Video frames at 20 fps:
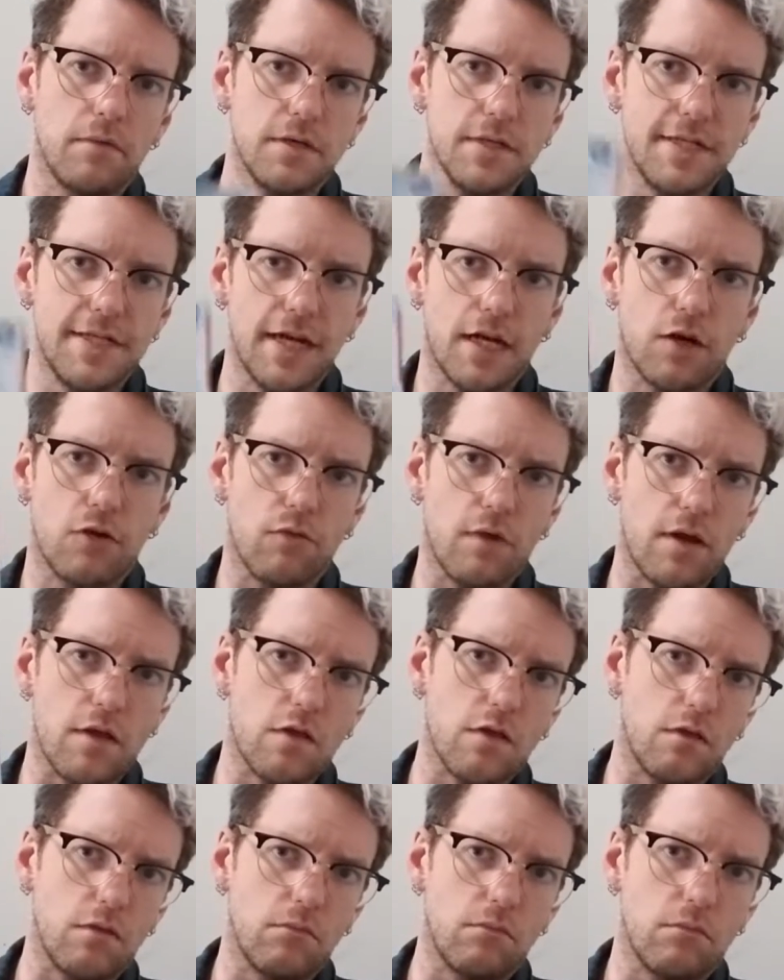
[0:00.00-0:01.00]
Dick
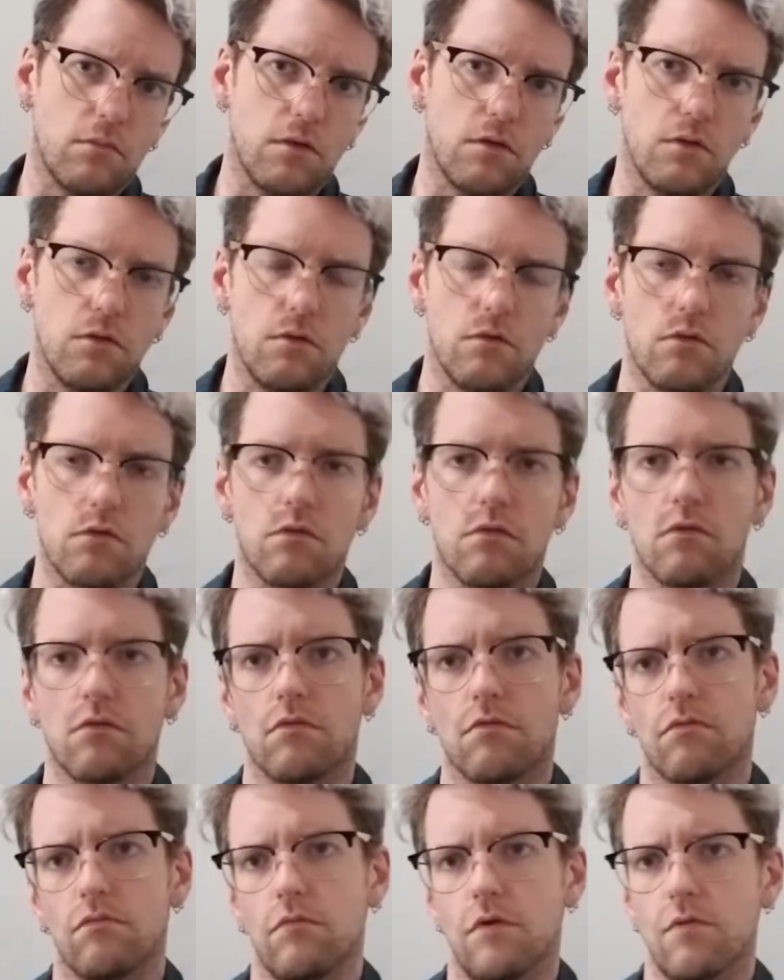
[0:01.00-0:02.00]
Grayson, who
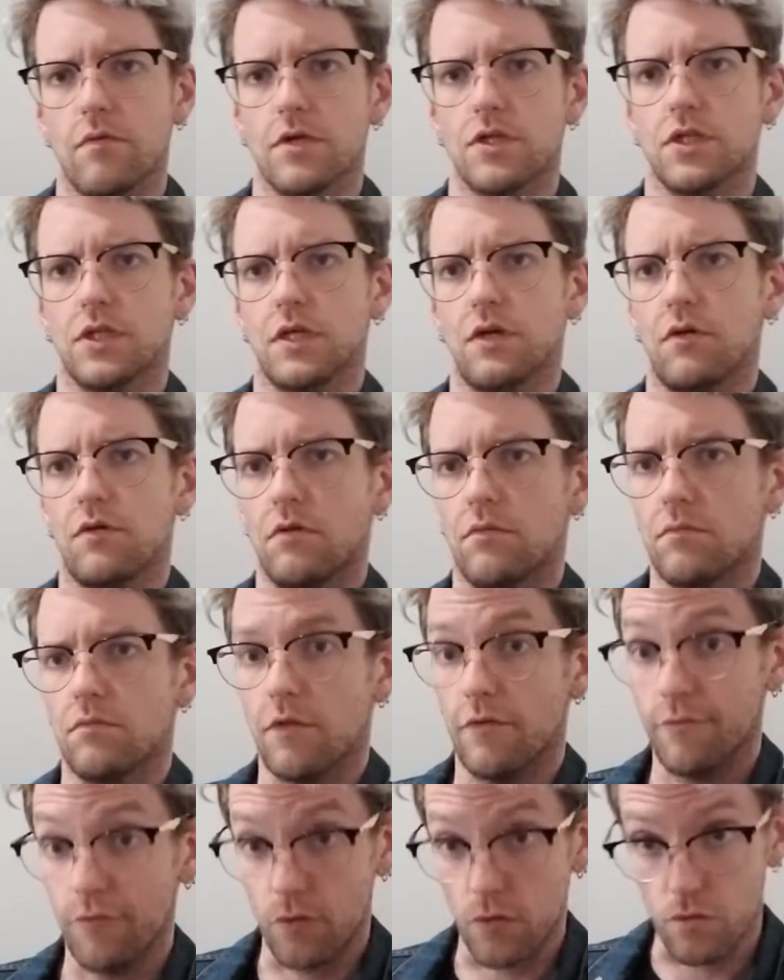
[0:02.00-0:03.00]
is originally
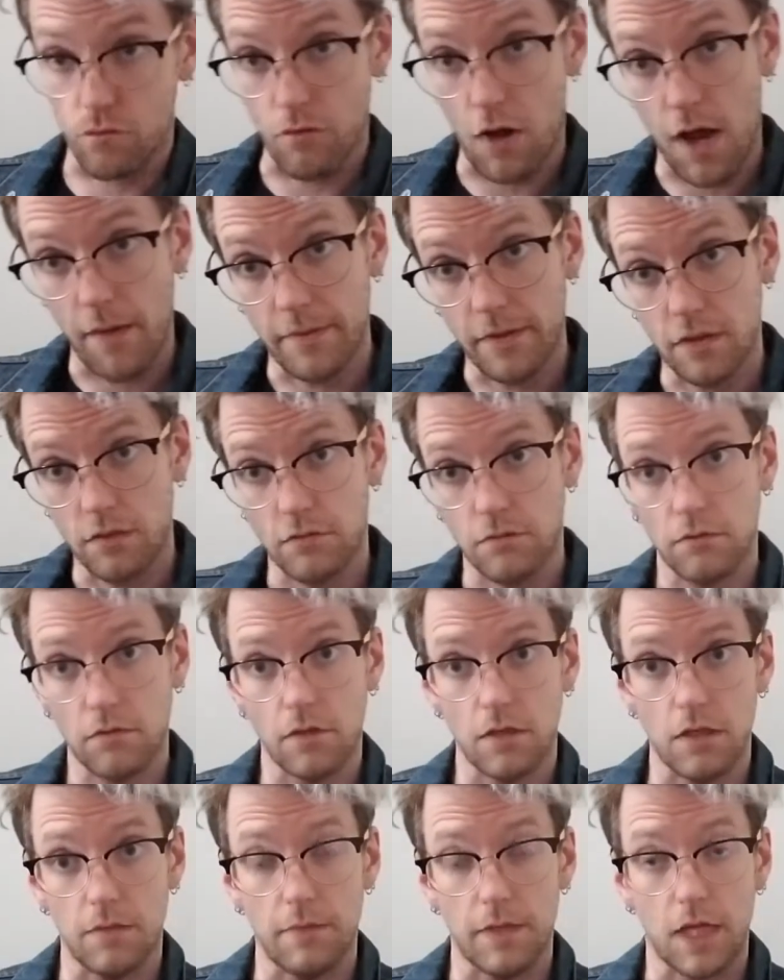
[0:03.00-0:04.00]
the first Robin.
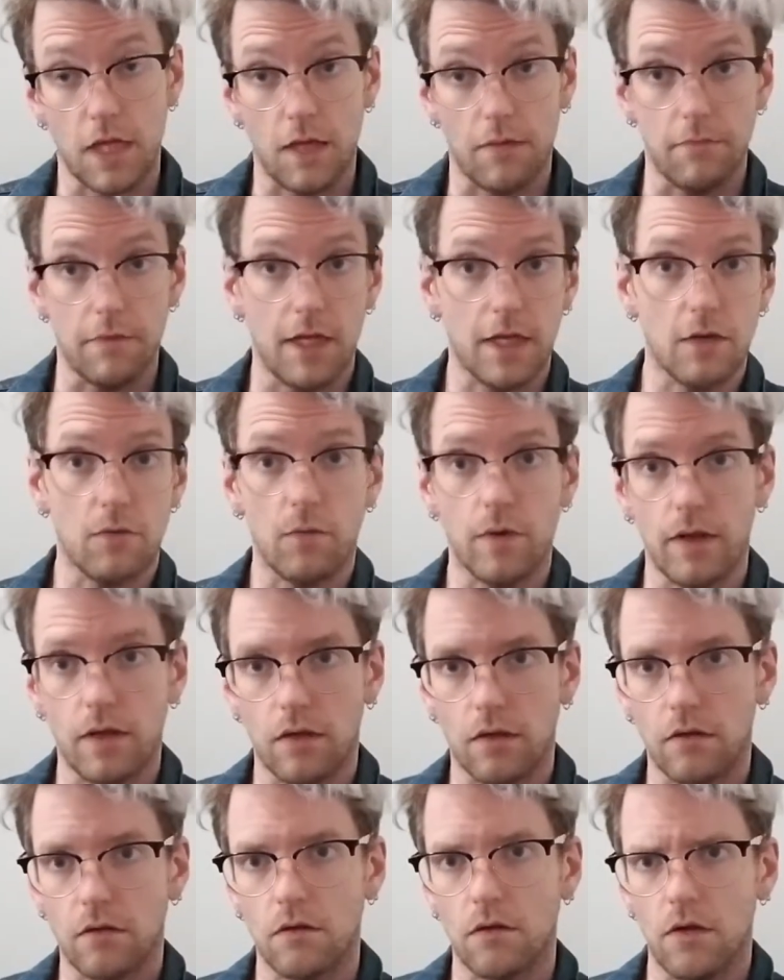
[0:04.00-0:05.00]
He became
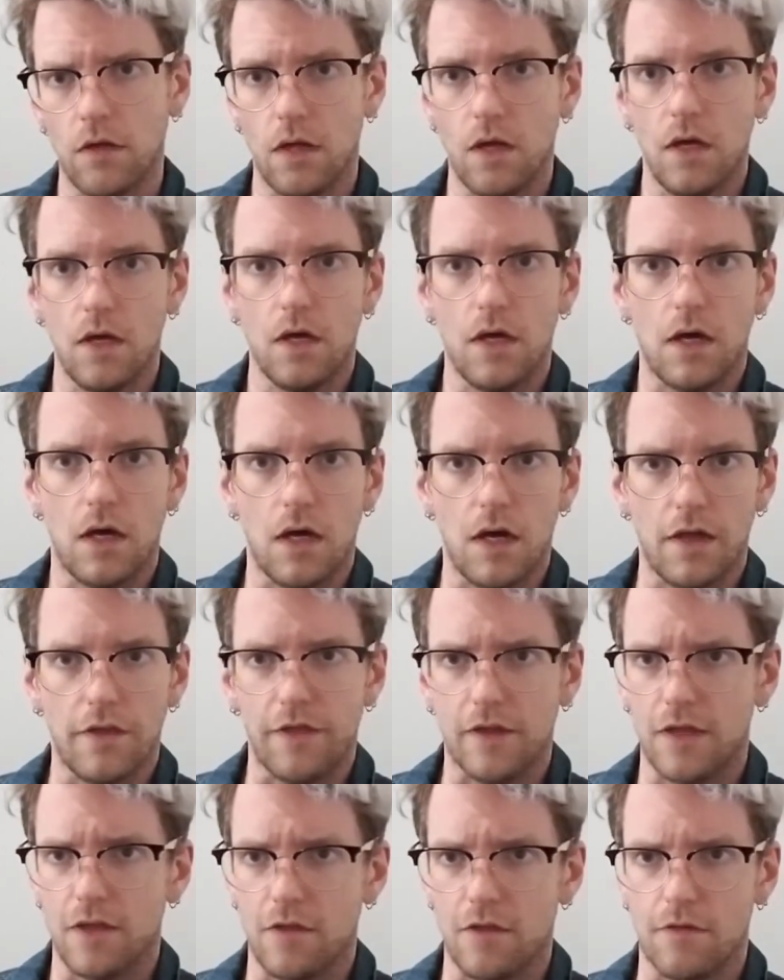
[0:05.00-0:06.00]
Nightwing. I
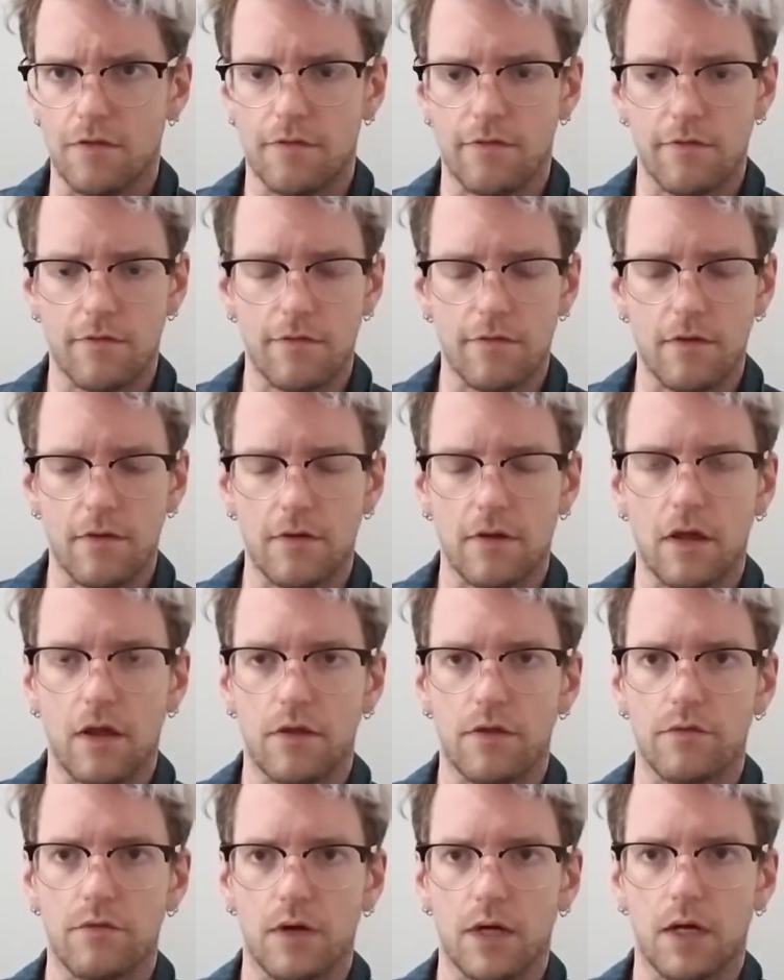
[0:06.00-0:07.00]
think he's
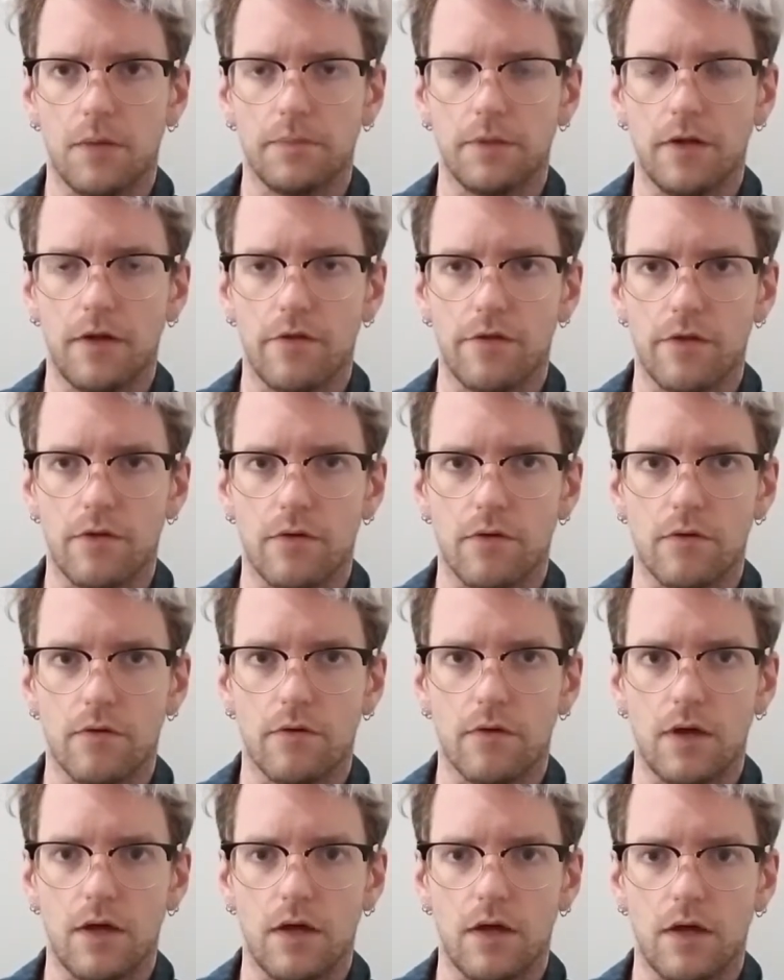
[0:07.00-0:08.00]
gone through a couple
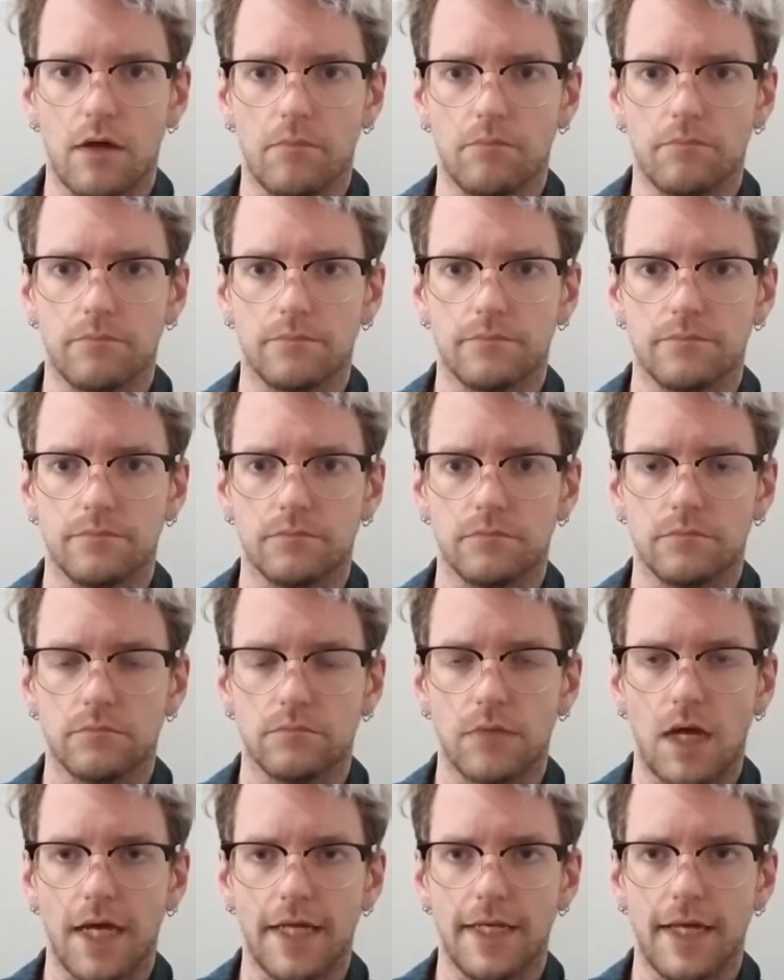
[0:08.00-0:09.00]
other
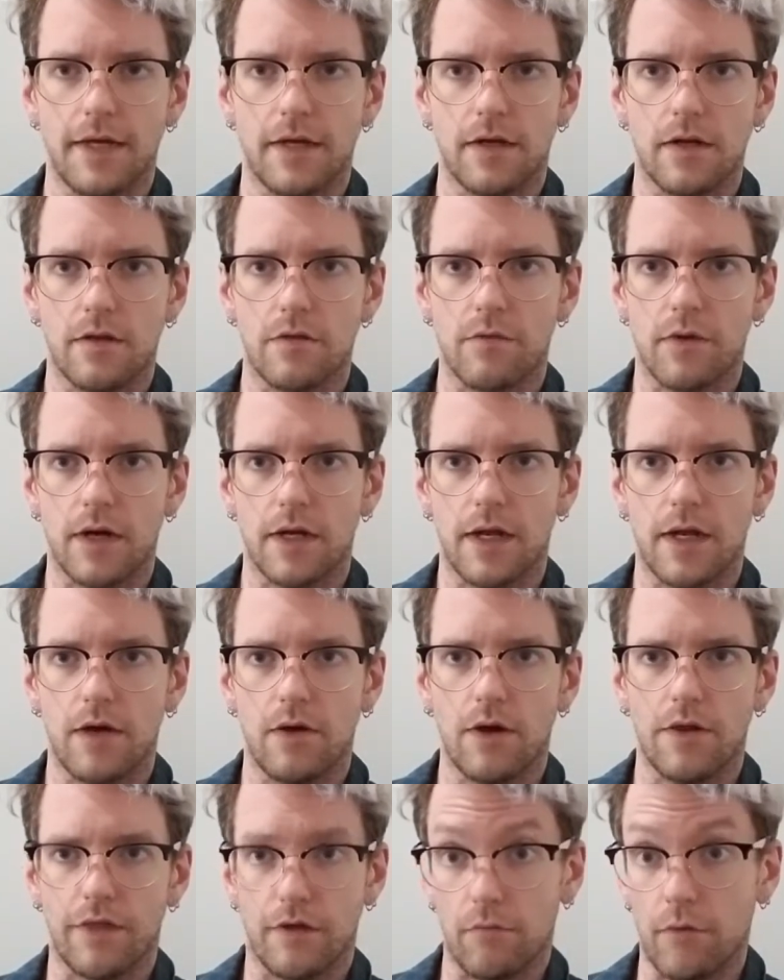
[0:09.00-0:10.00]
identities right now.
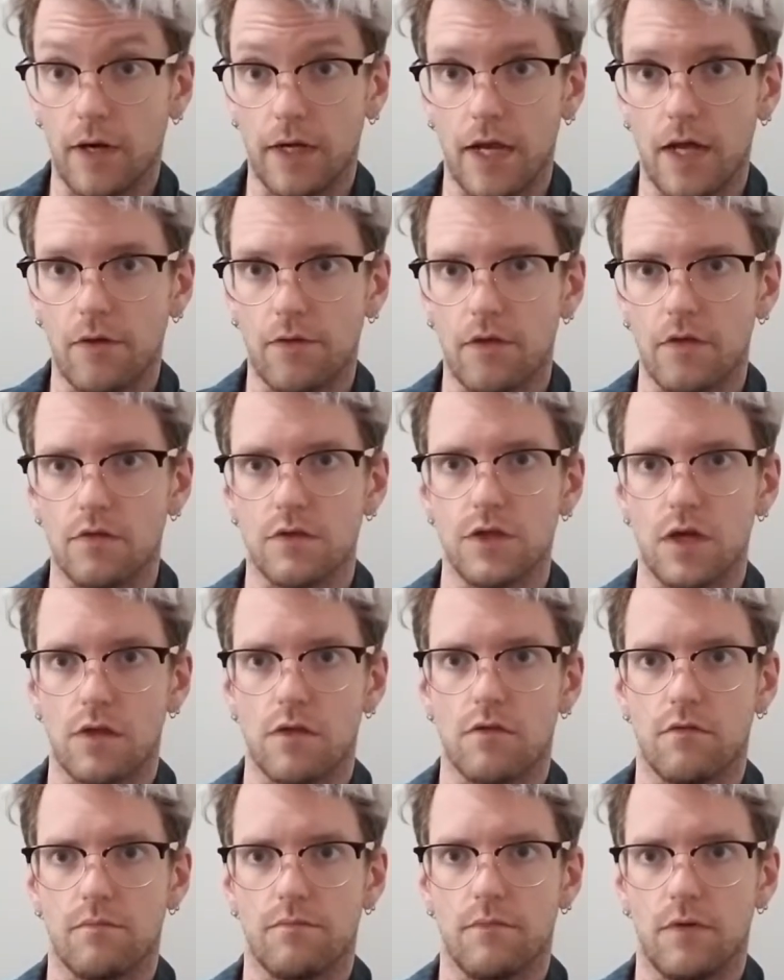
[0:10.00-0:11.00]
I think right now he's
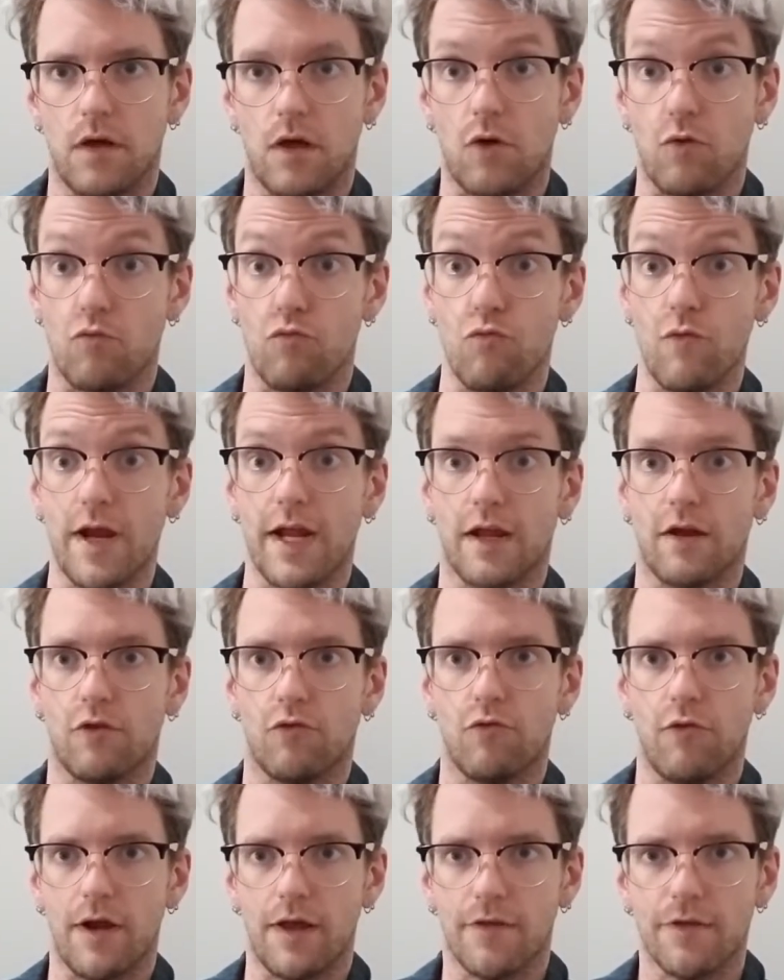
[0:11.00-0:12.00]
just Rick
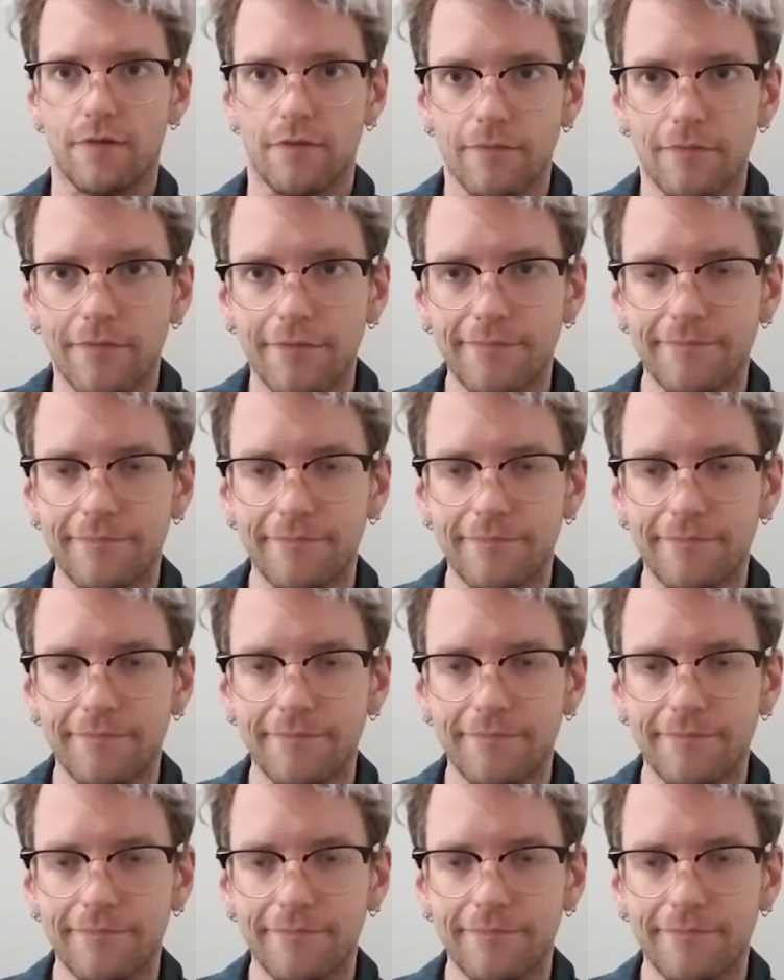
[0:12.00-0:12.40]
Grayson.